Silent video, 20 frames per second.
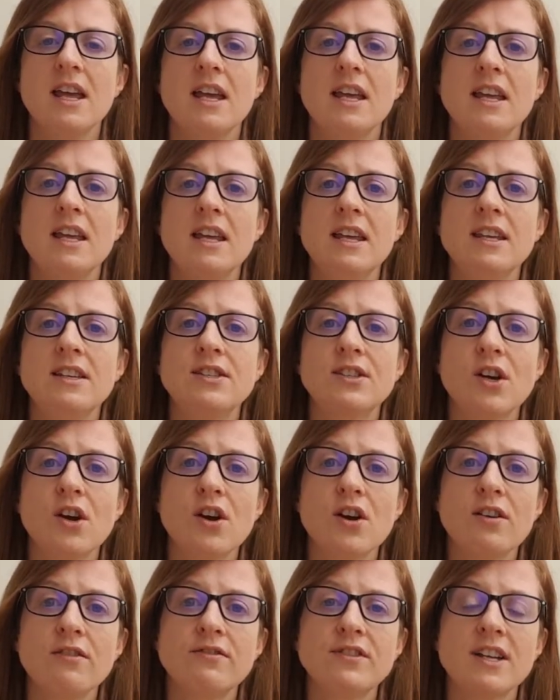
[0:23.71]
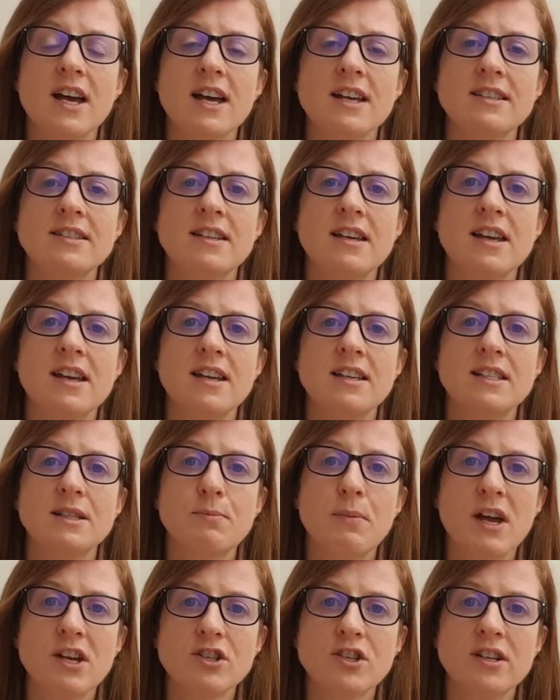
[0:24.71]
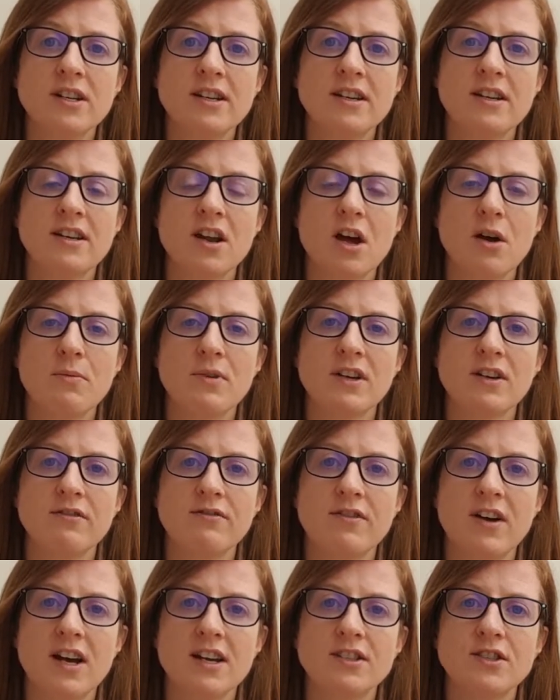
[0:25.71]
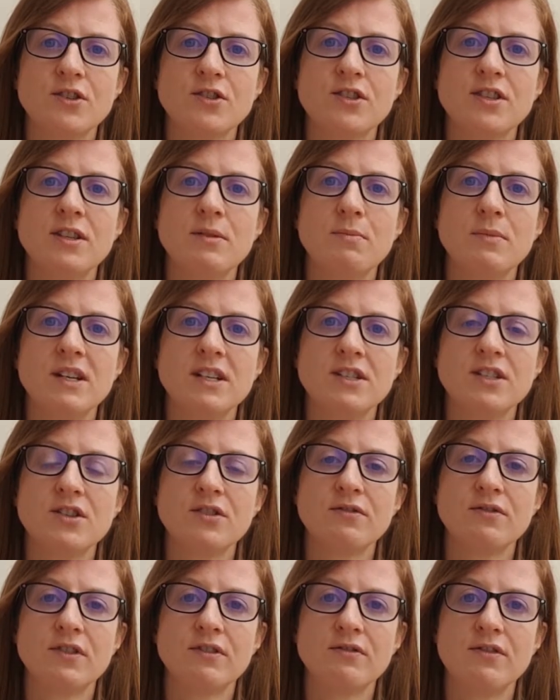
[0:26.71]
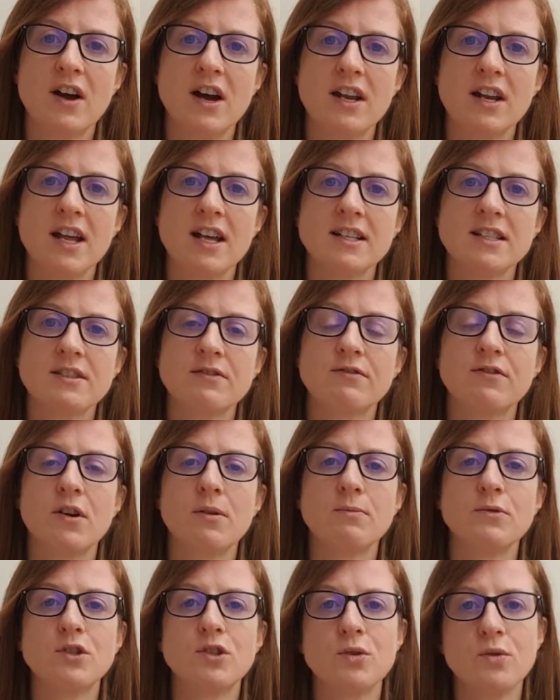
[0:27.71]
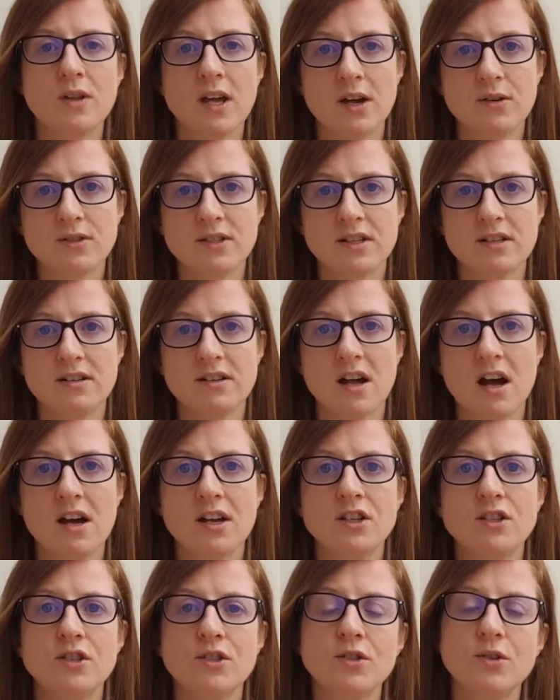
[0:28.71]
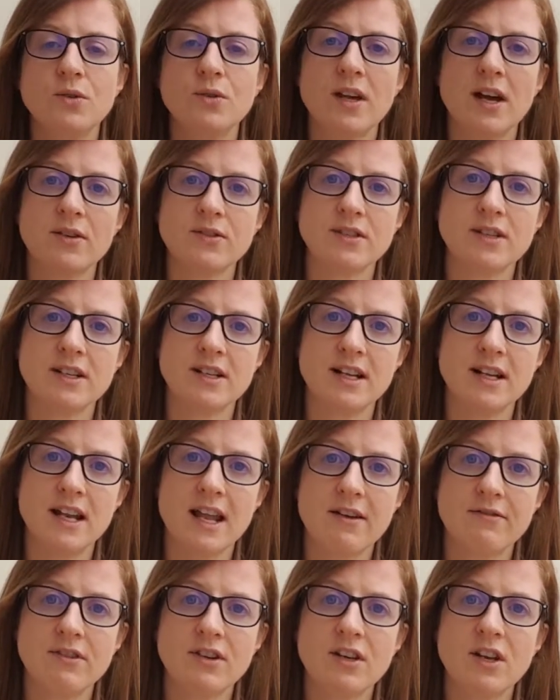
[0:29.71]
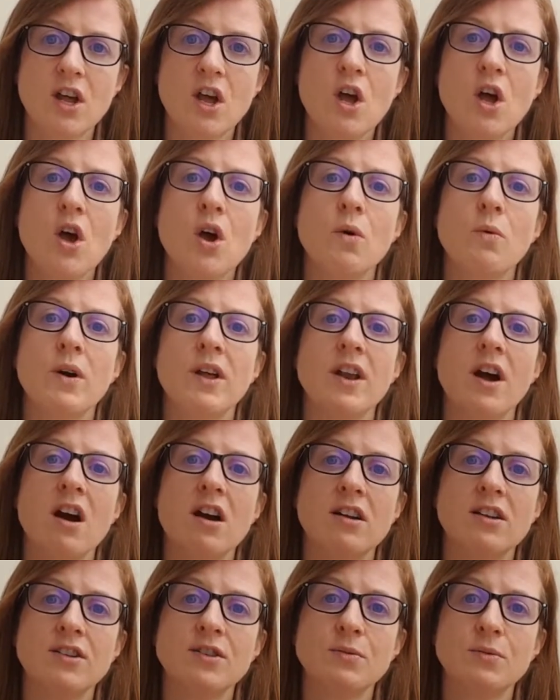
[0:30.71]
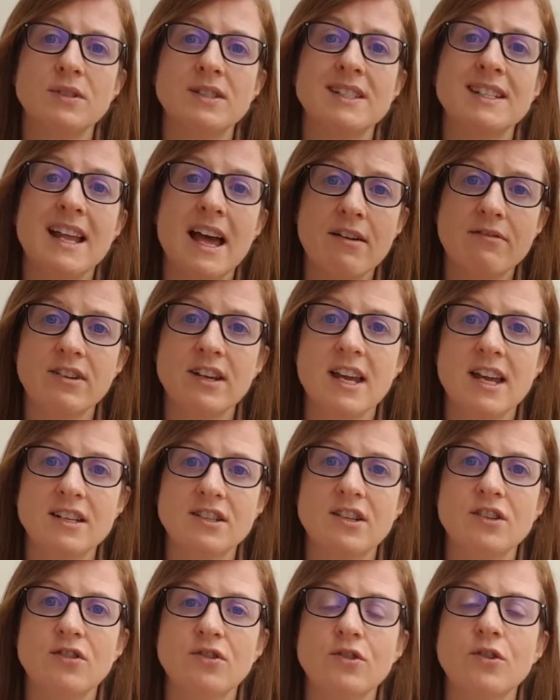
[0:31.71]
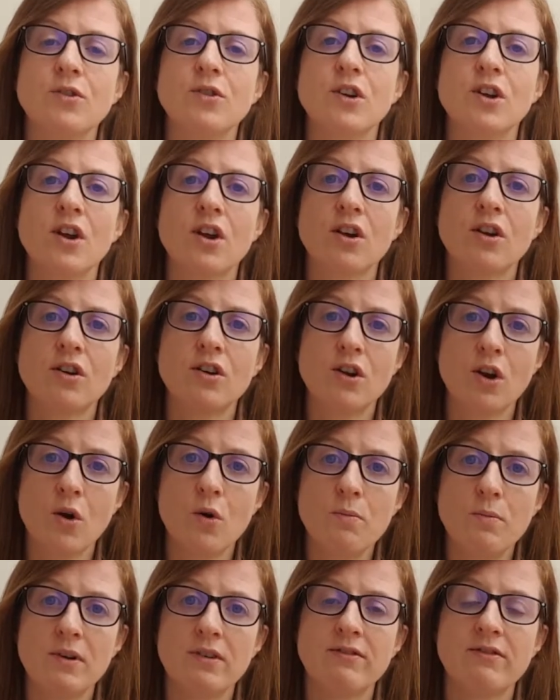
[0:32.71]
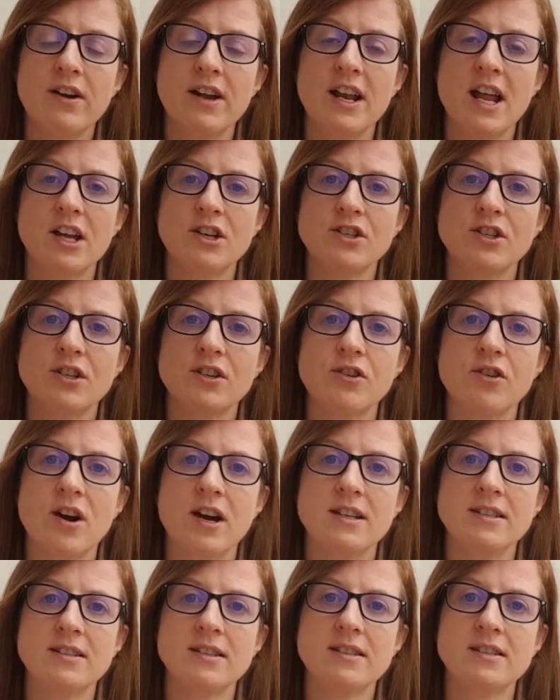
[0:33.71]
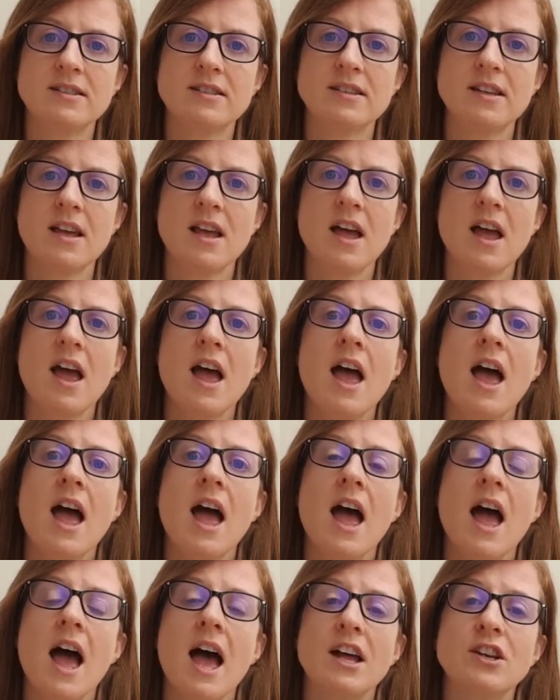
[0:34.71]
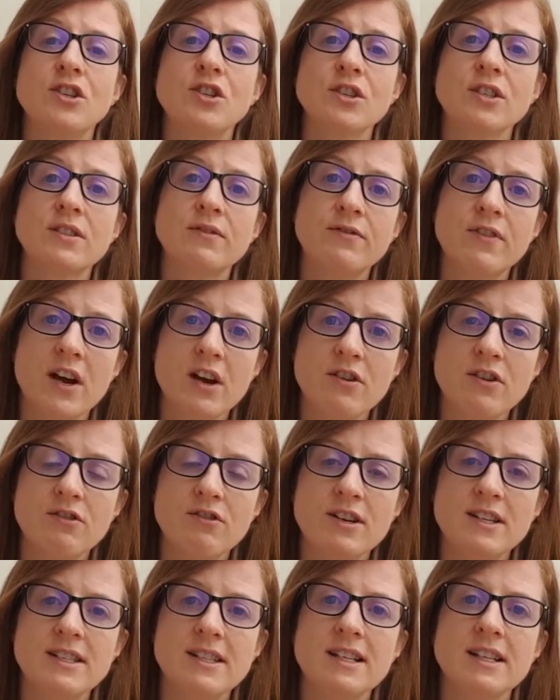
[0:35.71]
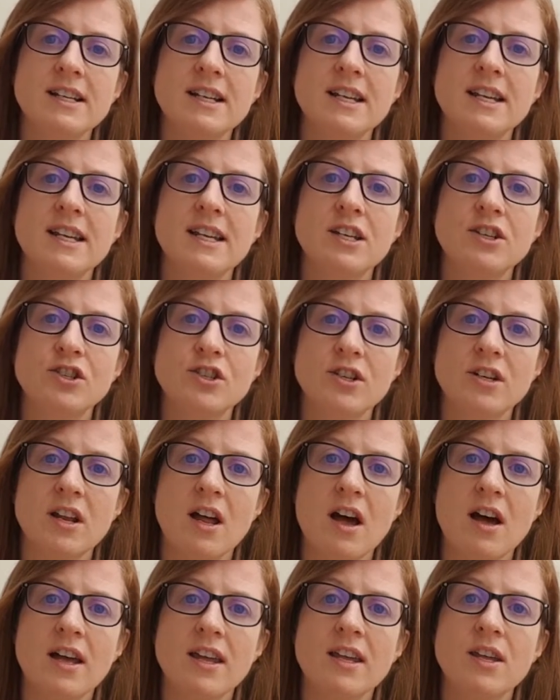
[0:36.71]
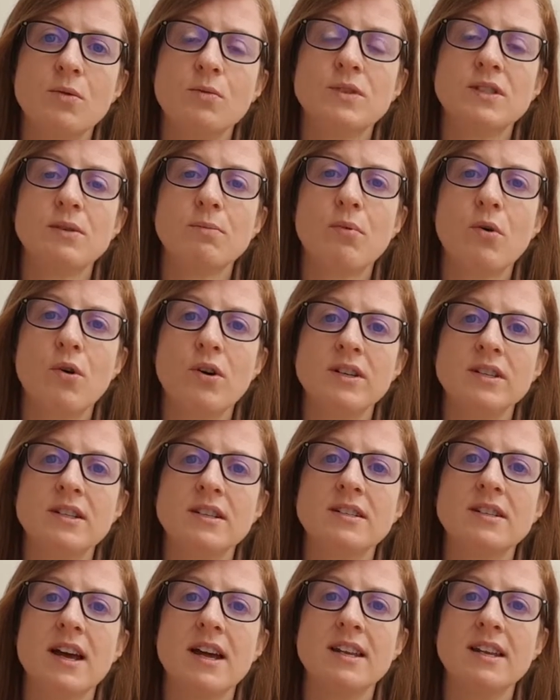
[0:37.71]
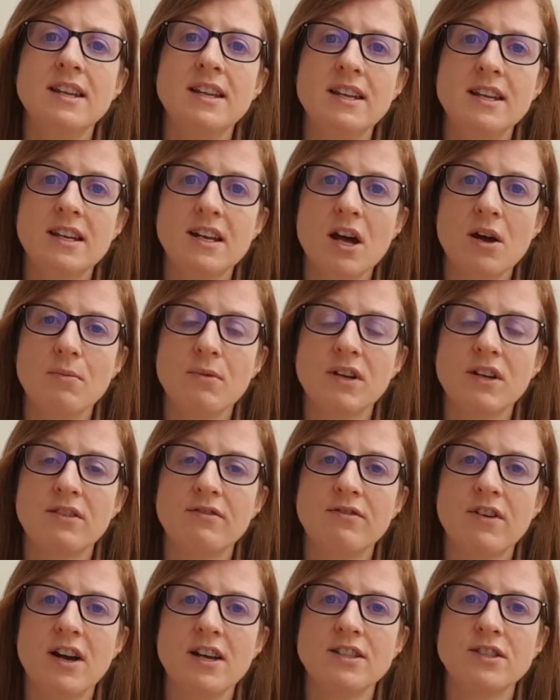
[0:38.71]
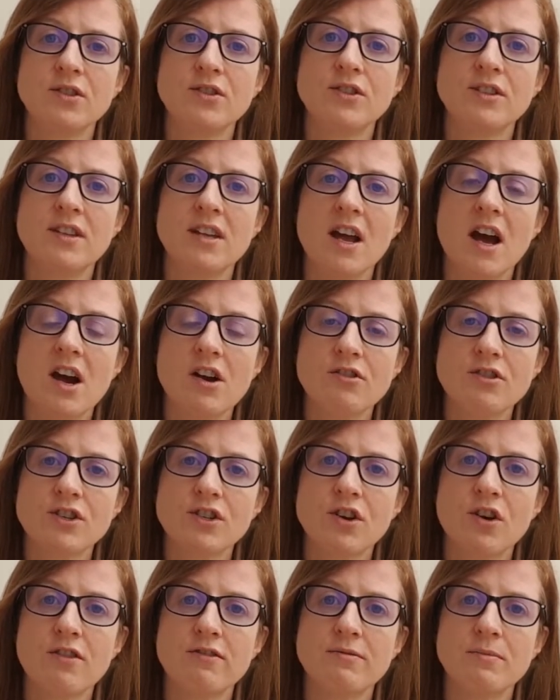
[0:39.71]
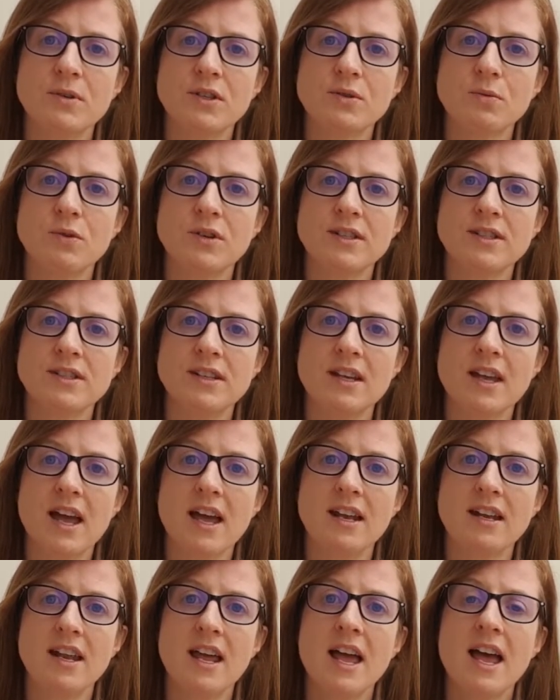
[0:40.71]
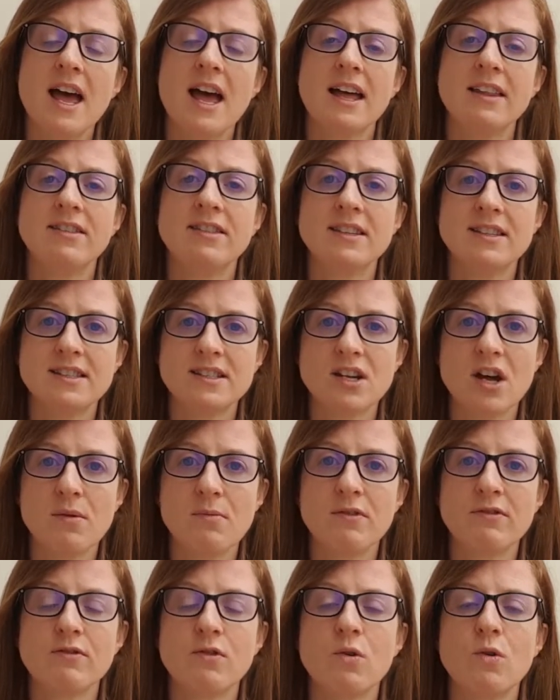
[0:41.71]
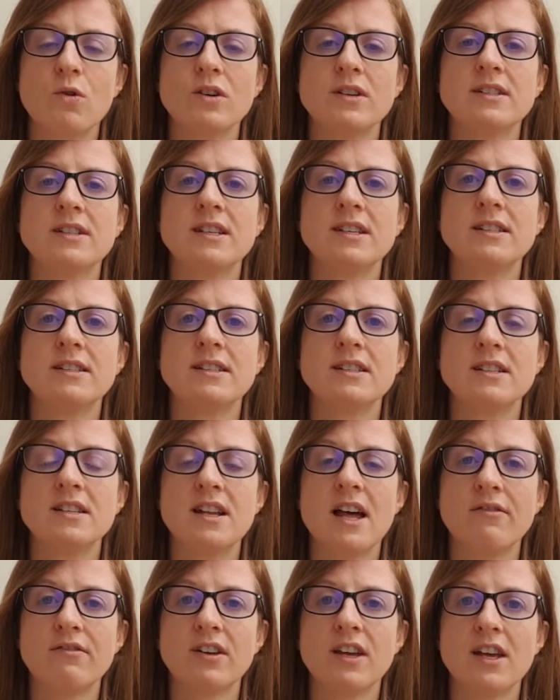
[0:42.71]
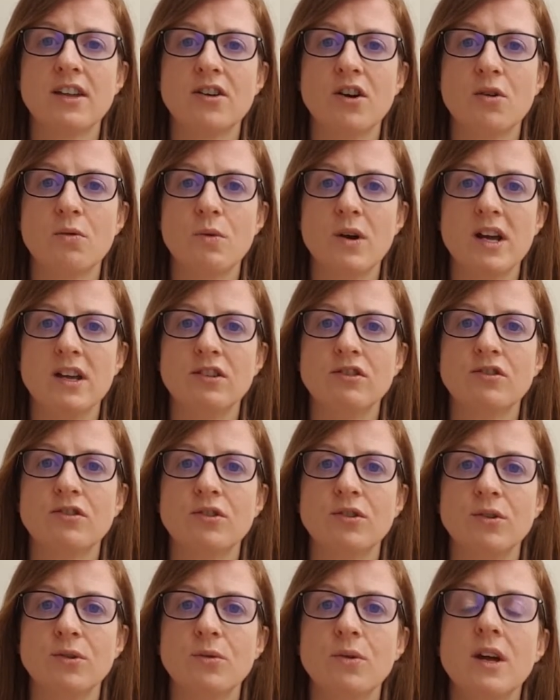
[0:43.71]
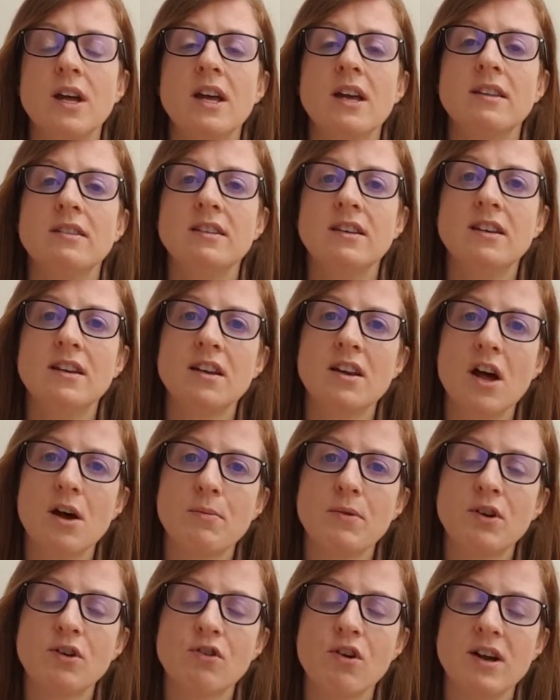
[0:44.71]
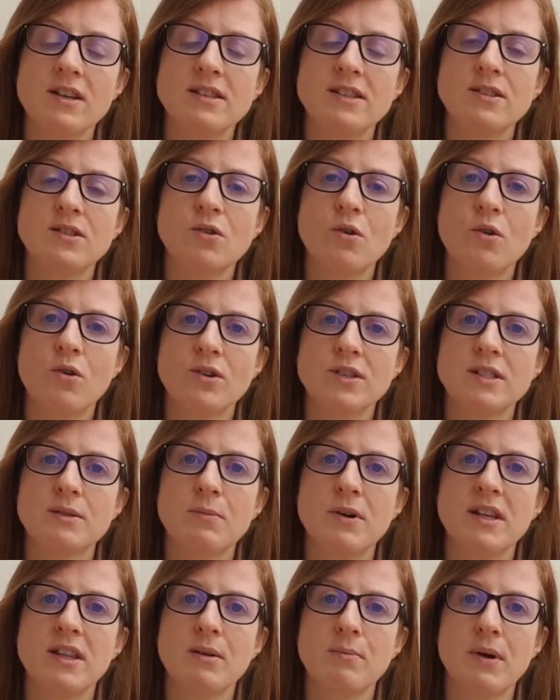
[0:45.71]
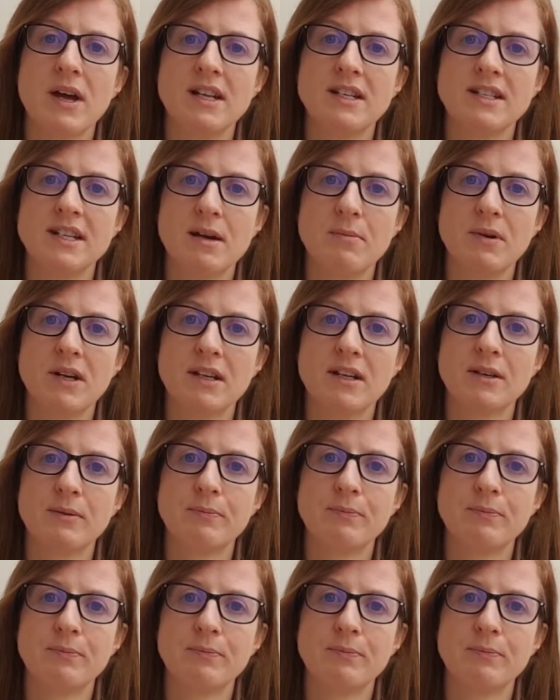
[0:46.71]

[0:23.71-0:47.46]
He served as a Special Economic Advisor to the Minister for Finance from 2009 to 2011, when Ireland was navigating through the global financial crisis. And just very recently, in July, he was appointed an Economic Advisor to the Irish Government once again, and this time, of course, it's to navigate our way through the economic crisis caused by the pandemic.